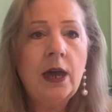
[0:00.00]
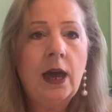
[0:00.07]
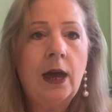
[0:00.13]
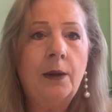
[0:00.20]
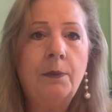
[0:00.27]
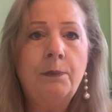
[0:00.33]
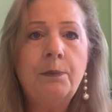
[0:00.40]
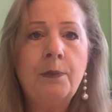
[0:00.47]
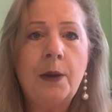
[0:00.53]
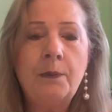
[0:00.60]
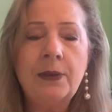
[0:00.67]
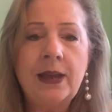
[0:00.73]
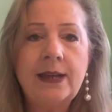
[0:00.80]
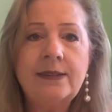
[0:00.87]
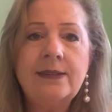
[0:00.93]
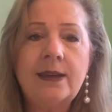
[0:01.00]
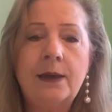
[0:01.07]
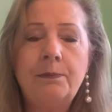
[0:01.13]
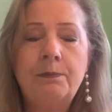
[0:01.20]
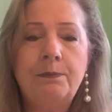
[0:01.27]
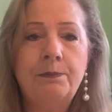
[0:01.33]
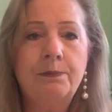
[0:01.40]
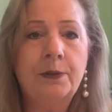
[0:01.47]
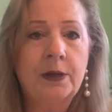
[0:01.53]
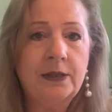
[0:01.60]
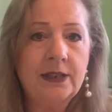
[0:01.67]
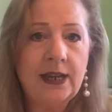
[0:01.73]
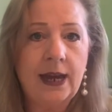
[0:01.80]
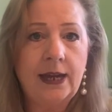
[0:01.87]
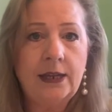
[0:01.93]
a
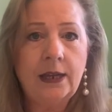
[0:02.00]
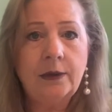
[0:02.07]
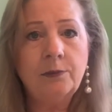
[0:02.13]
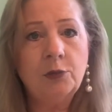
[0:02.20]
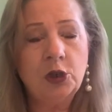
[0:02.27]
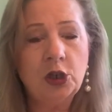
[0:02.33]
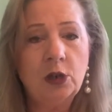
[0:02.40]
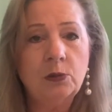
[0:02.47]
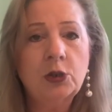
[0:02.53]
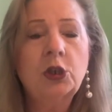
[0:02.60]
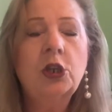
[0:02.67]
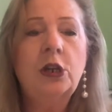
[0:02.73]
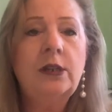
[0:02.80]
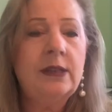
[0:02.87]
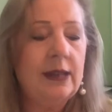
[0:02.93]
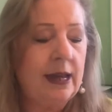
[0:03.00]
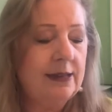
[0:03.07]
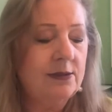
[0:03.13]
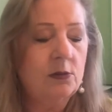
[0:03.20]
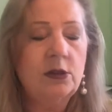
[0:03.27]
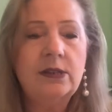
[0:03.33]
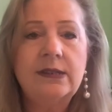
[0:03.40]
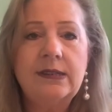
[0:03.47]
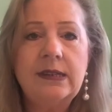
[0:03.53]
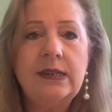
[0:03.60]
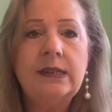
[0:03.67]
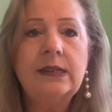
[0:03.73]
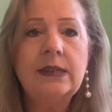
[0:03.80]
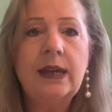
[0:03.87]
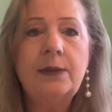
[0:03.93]
container, which I will show you, that has all your
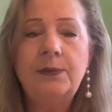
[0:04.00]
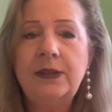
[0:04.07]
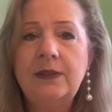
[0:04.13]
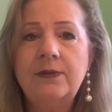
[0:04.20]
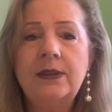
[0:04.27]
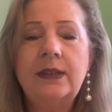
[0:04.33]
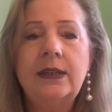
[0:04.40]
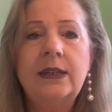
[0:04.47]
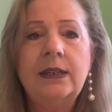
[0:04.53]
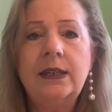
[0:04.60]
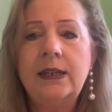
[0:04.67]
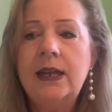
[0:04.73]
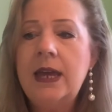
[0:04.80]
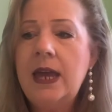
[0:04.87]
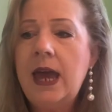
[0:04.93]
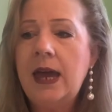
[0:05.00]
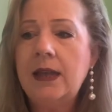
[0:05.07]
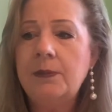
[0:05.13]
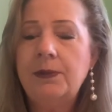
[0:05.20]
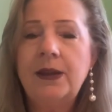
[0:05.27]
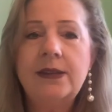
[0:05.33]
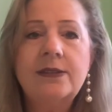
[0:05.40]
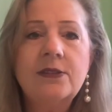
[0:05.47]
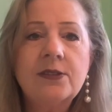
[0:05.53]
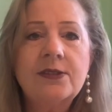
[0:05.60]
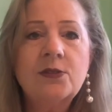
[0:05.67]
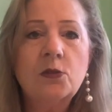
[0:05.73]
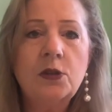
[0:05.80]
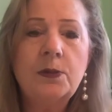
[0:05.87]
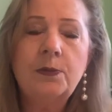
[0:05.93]
sticky tape and everything in it, and a place to
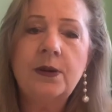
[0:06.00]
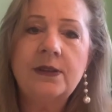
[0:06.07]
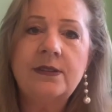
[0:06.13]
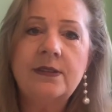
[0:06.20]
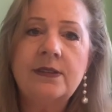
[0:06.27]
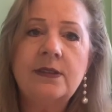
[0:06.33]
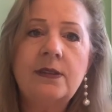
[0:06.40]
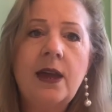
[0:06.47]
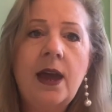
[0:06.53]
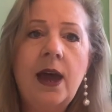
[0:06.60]
store your presents